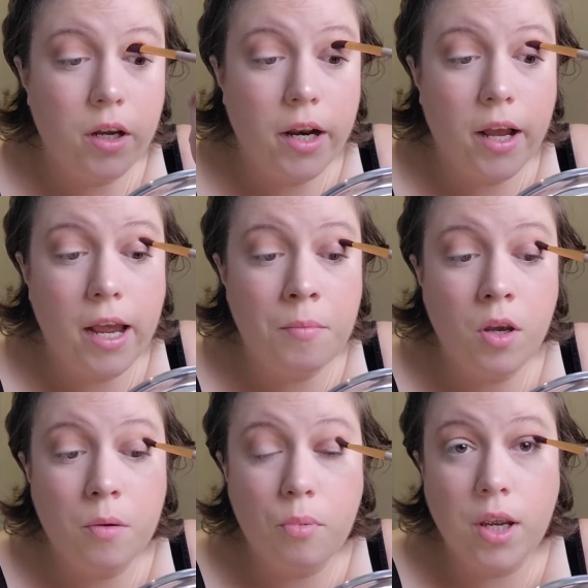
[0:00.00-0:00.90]
And I am
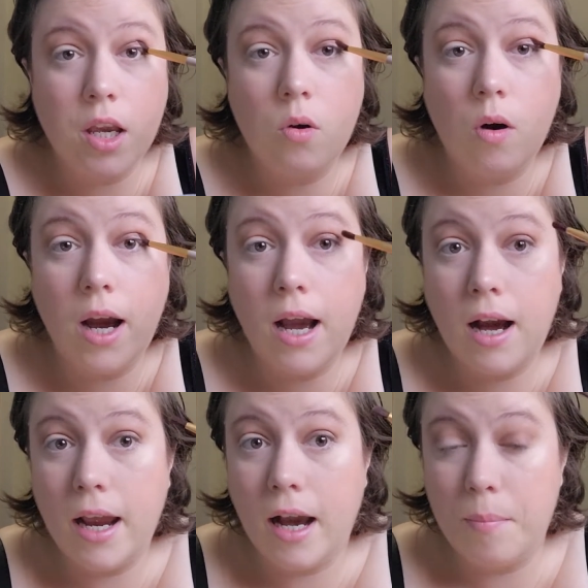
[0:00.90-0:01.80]
going to bring it quite
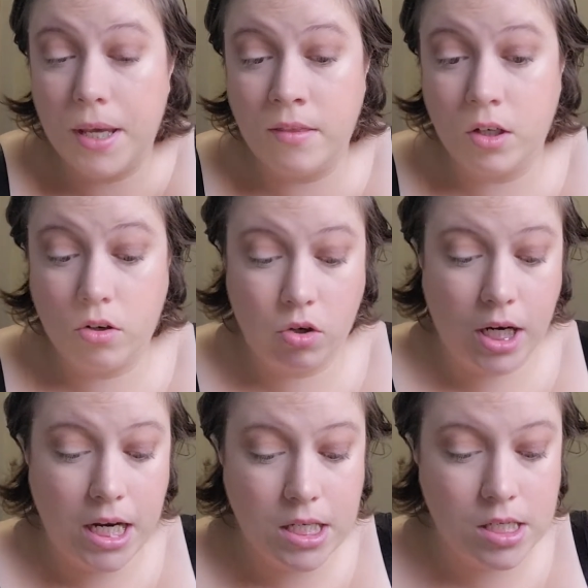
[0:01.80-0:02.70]
high up in the
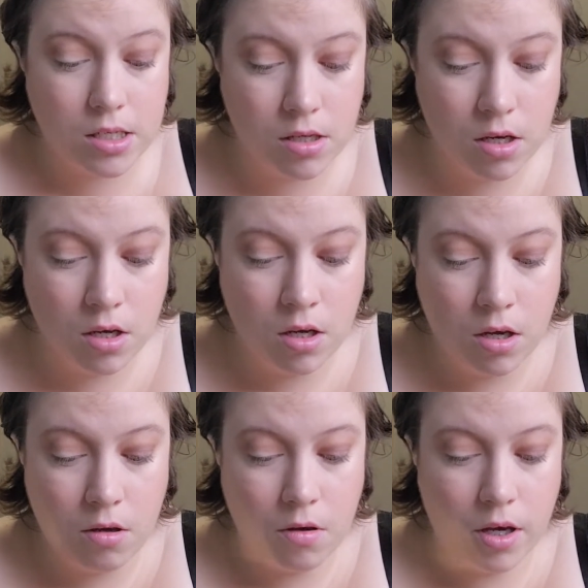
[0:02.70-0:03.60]
crease.
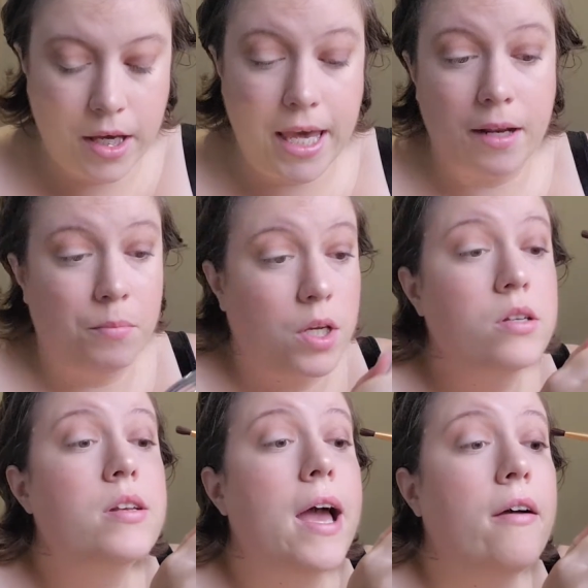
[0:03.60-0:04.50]
Again,
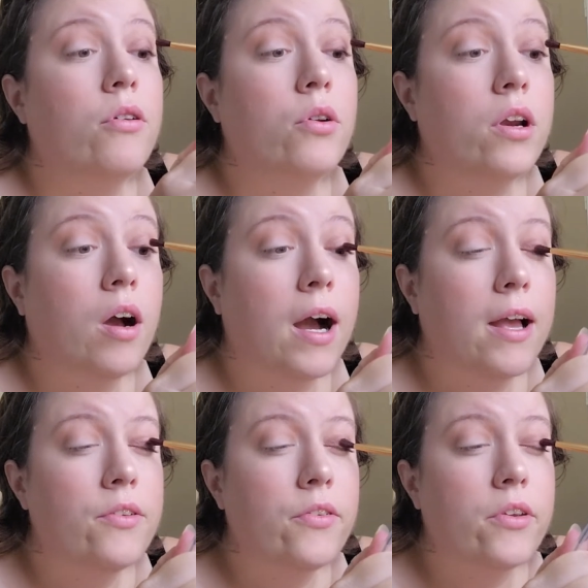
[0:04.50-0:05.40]
because I have hooded
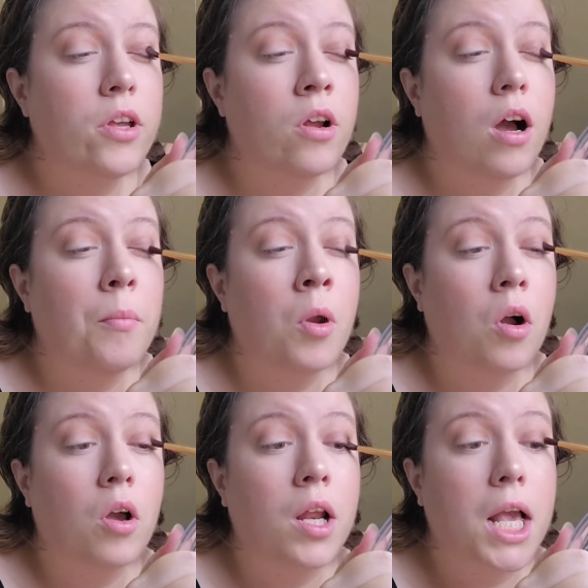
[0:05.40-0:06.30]
eyes, you know, I'm
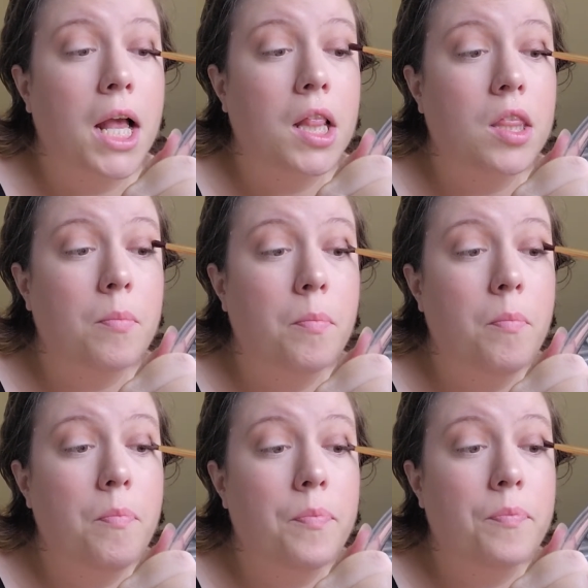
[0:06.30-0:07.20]
not going to get the
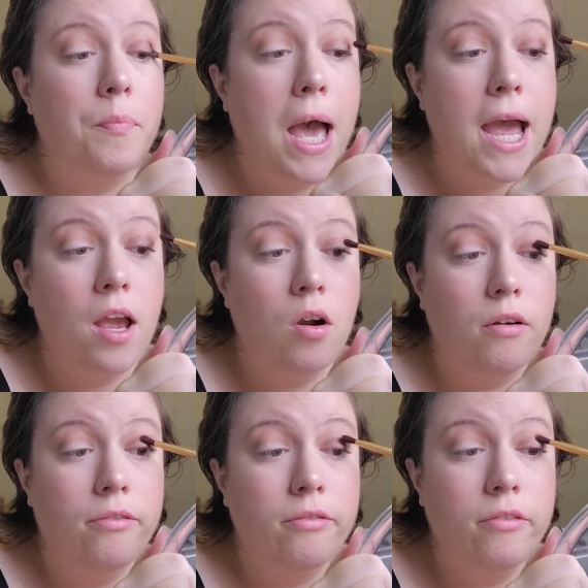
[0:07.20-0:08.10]

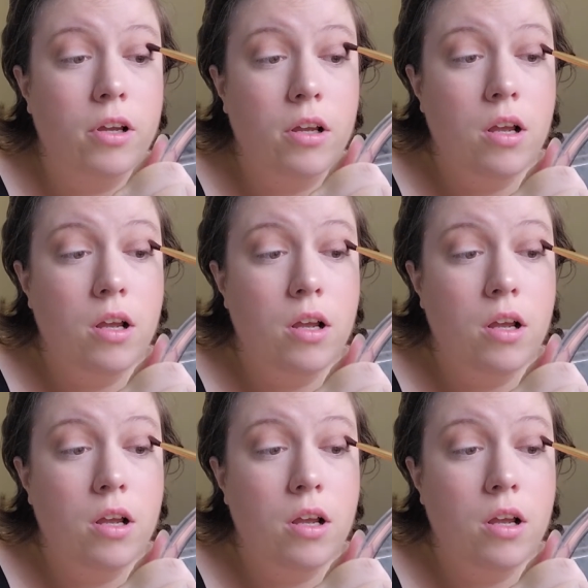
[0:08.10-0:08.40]
payoff